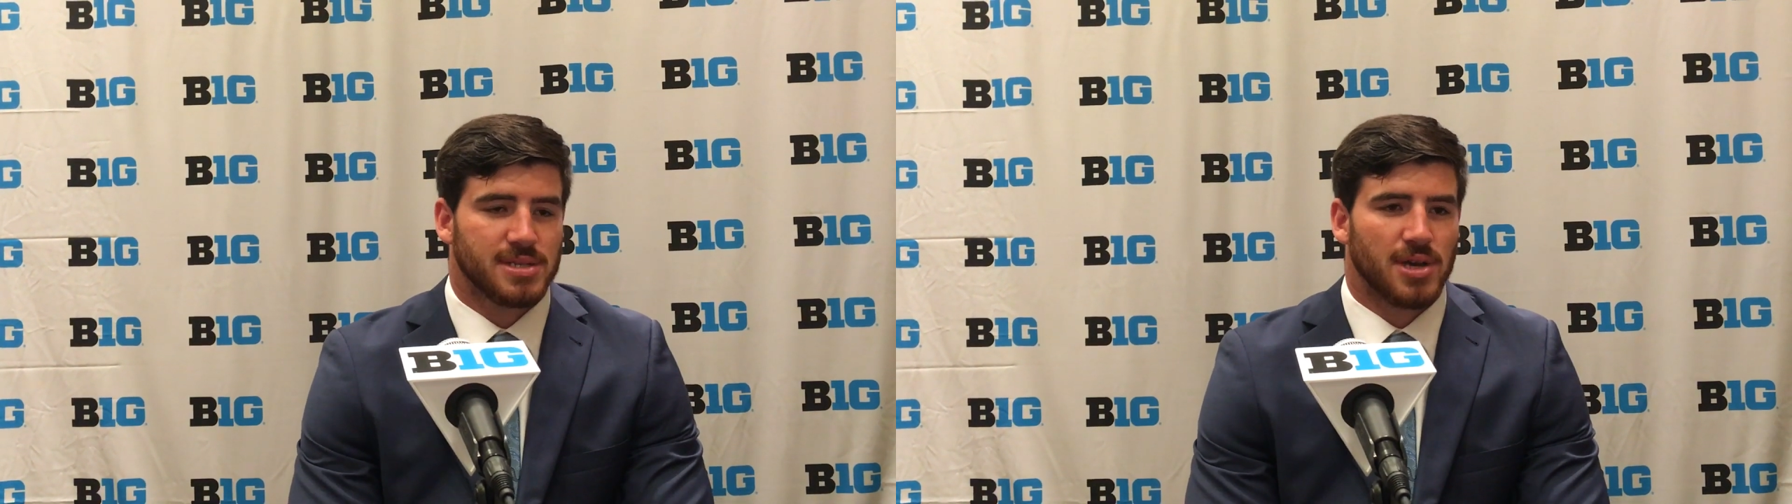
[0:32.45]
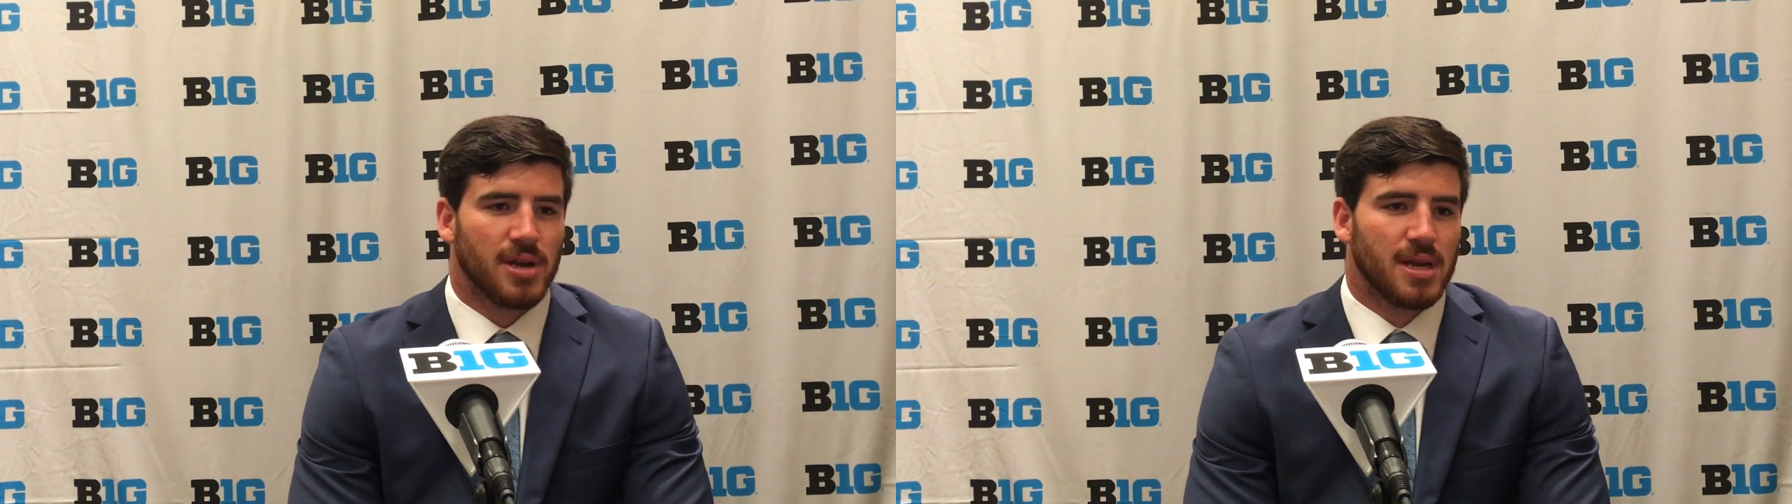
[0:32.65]

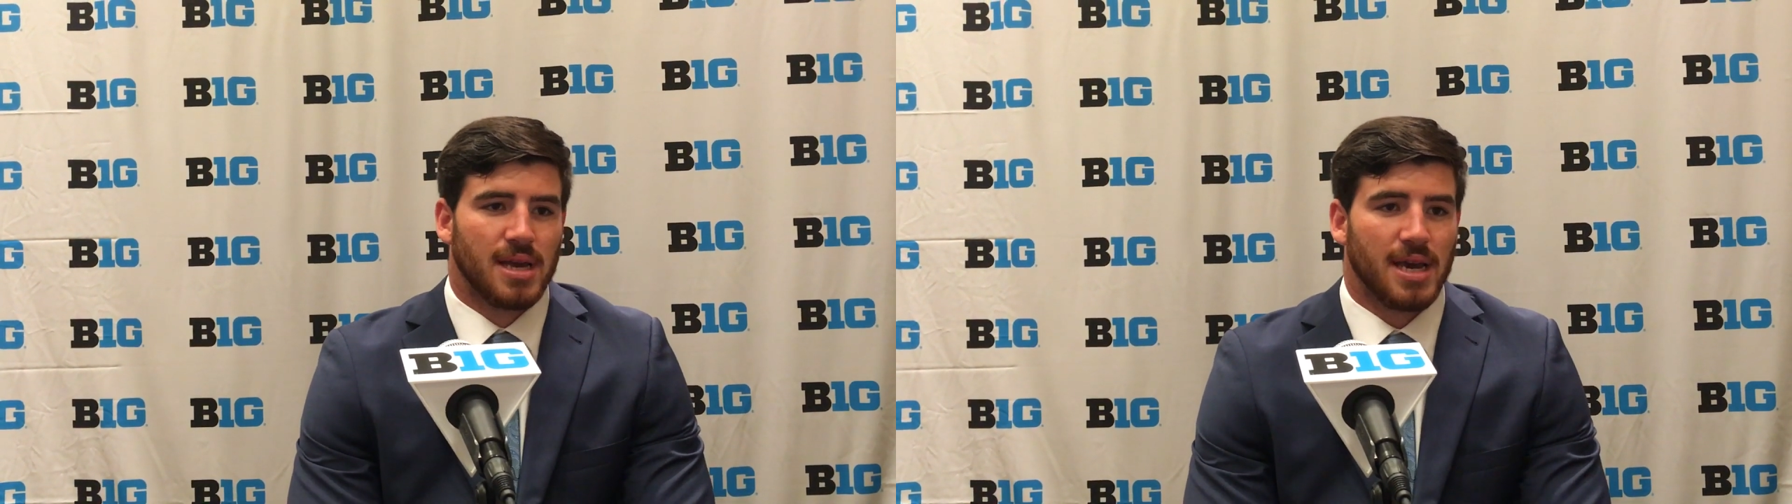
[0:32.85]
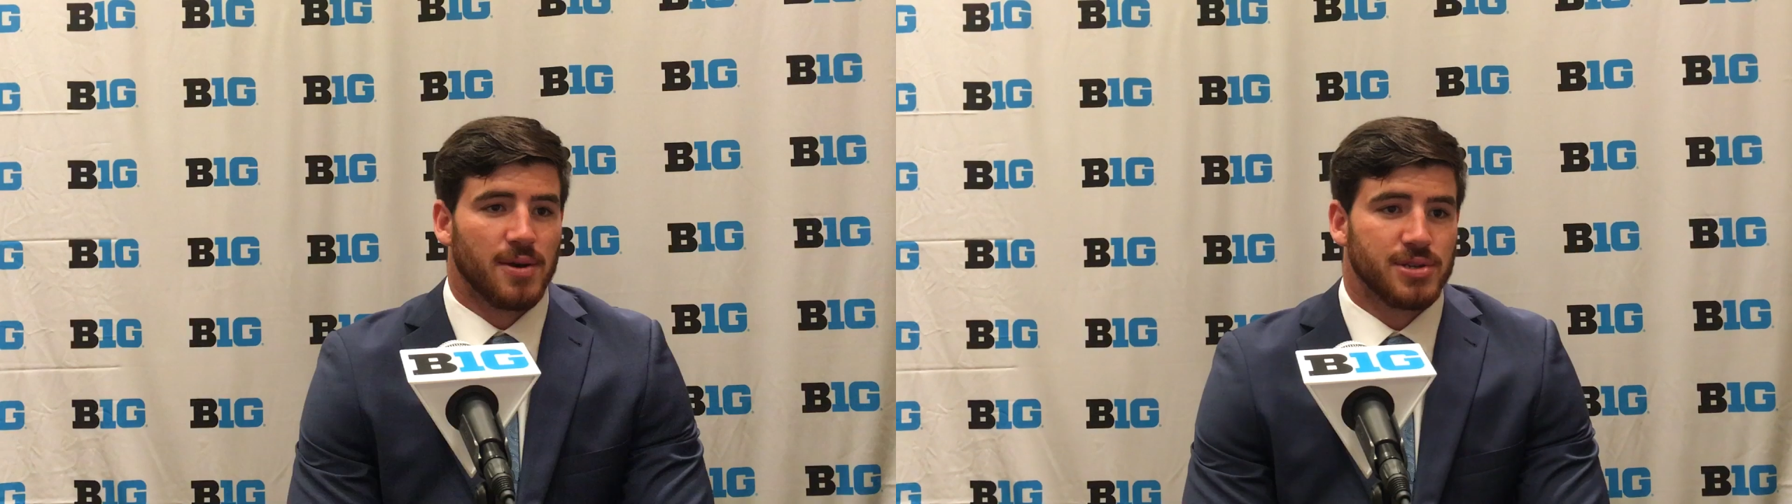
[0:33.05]
So
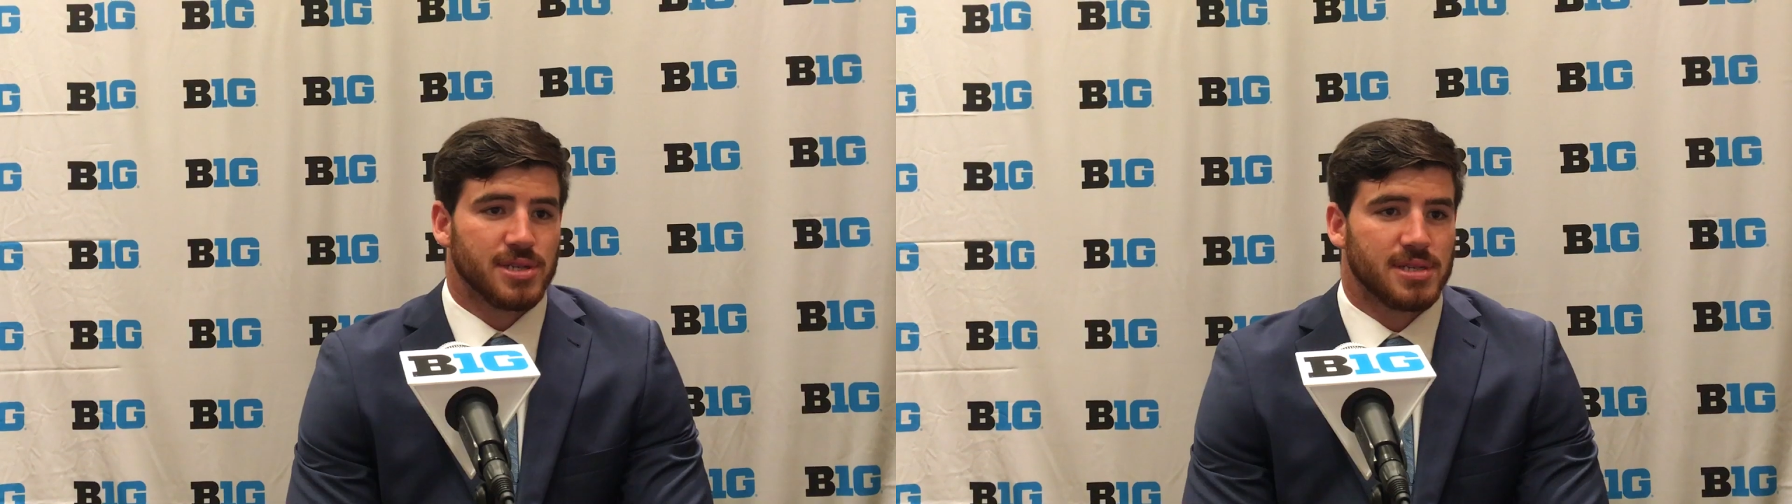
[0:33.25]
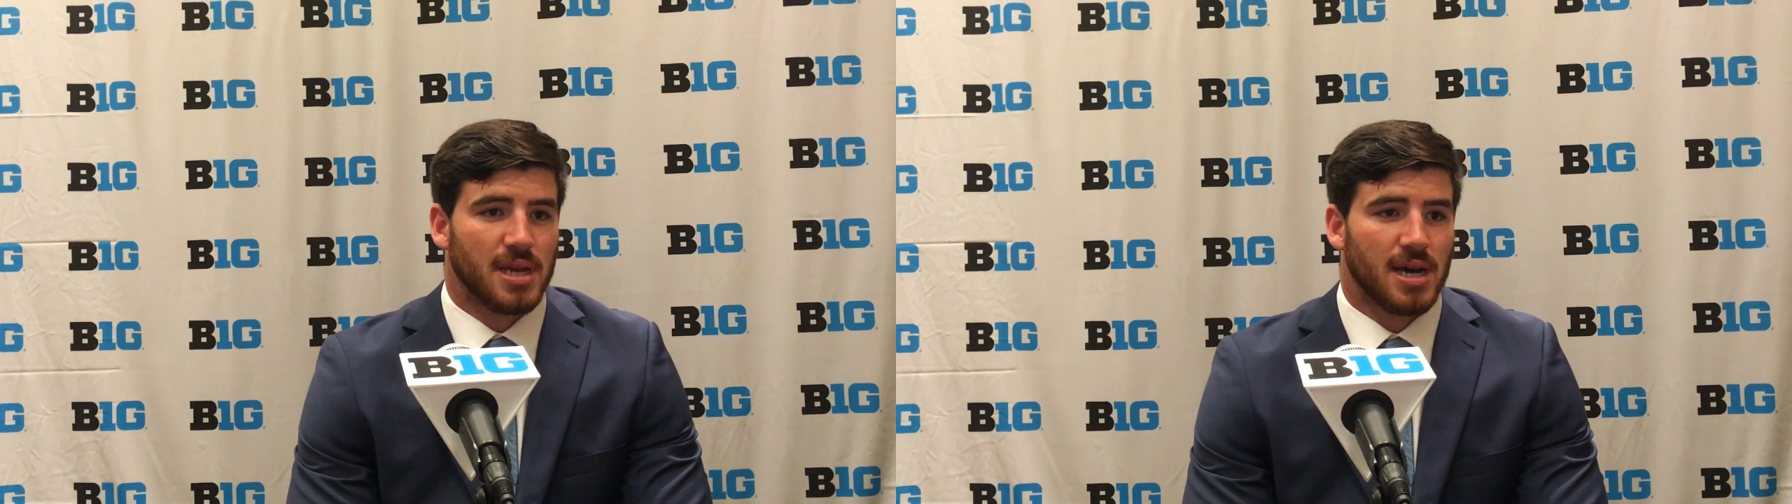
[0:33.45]
it was
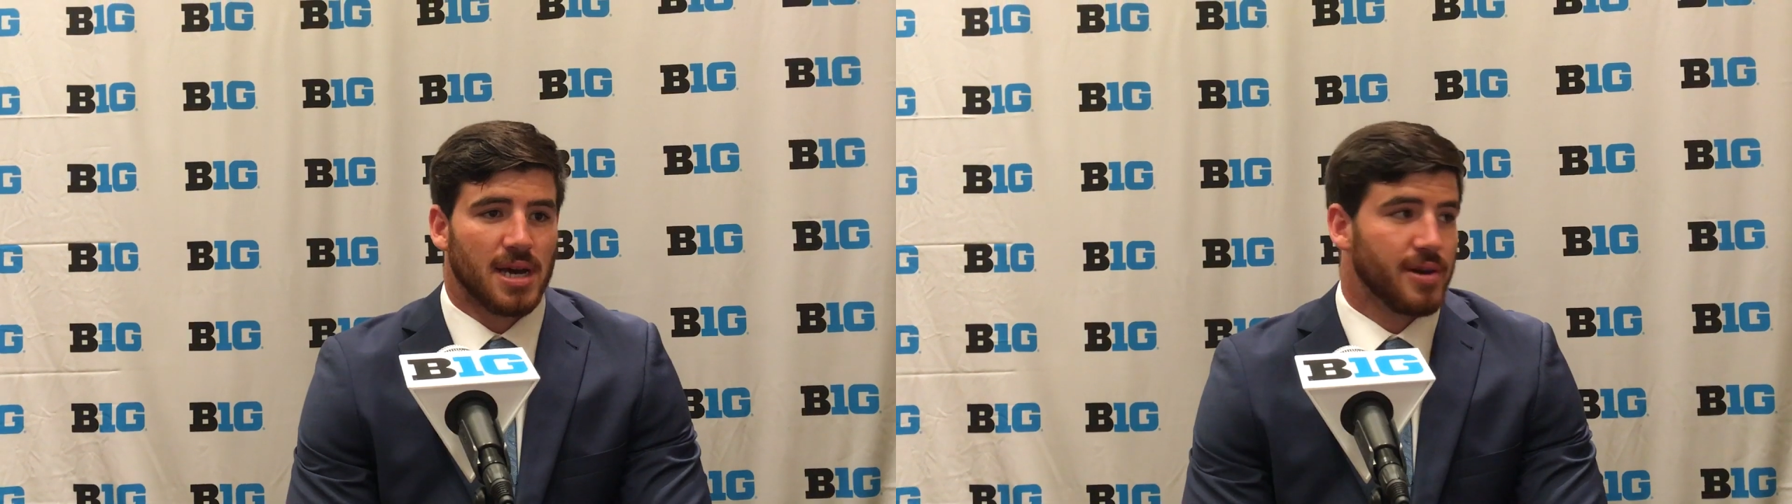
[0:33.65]
just uh,